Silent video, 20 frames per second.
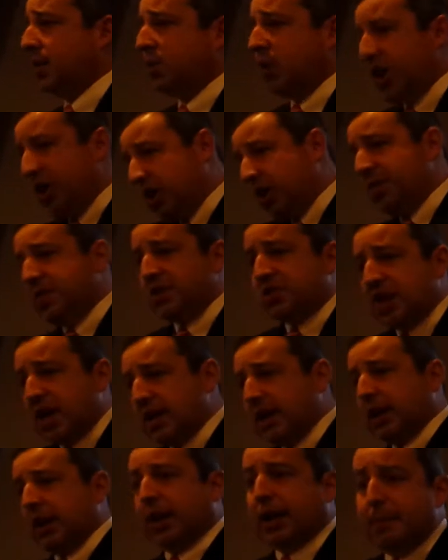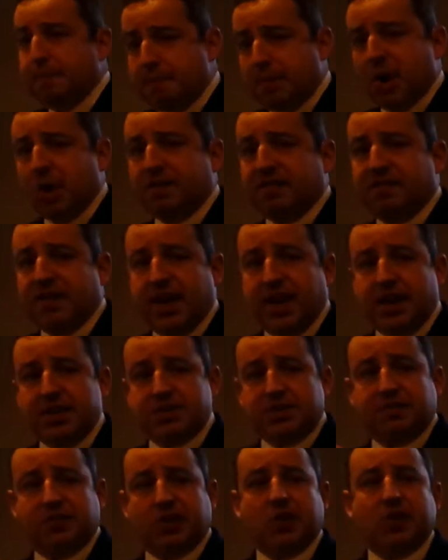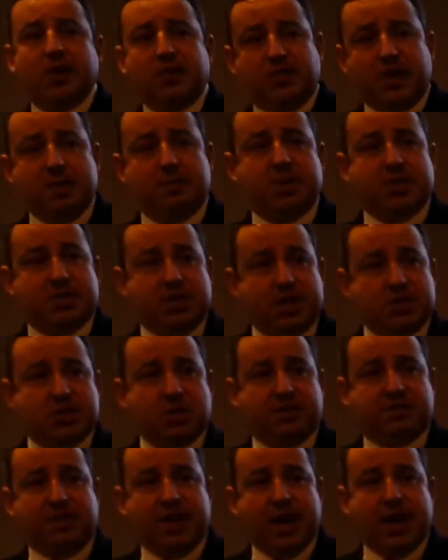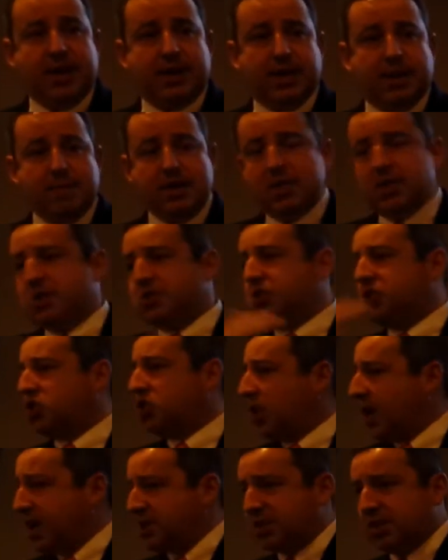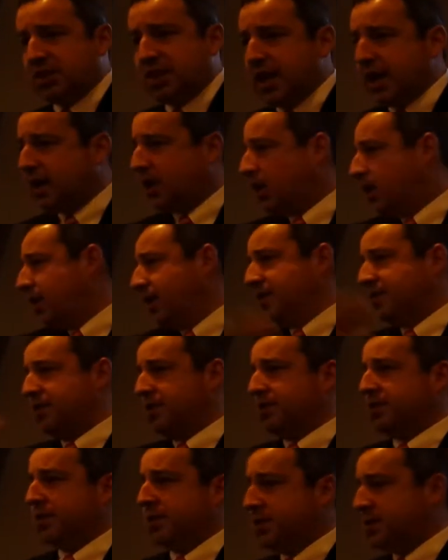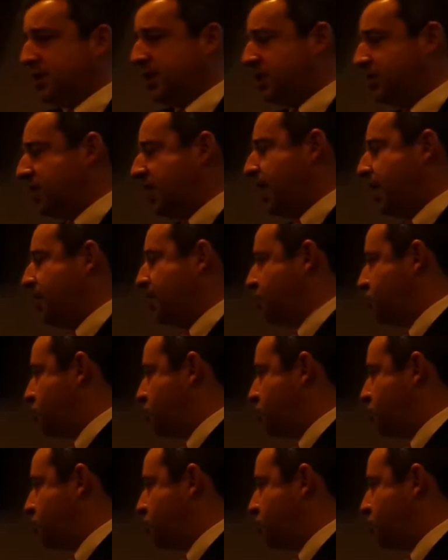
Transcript: while you're in this kind of limbo phase if there is a potential finding. I mean, the stress that that causes is, is out of